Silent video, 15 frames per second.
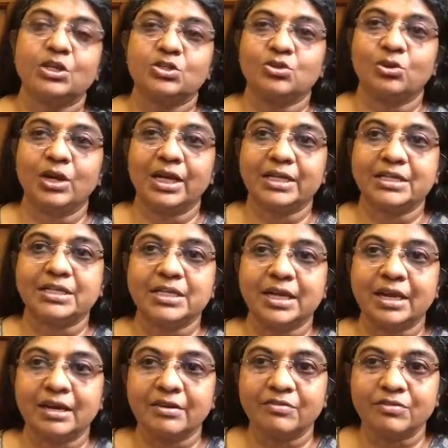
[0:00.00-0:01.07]
So let's say
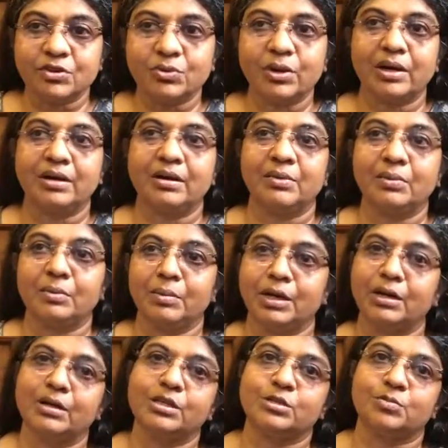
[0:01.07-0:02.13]
if 200
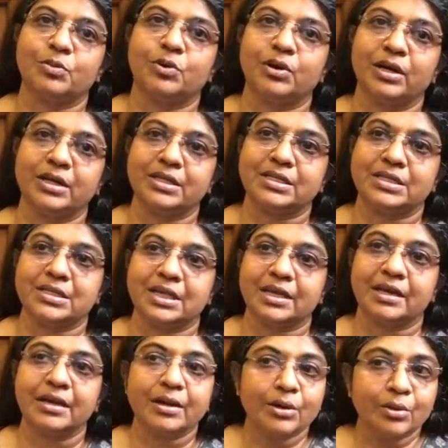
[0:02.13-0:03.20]
women respond and say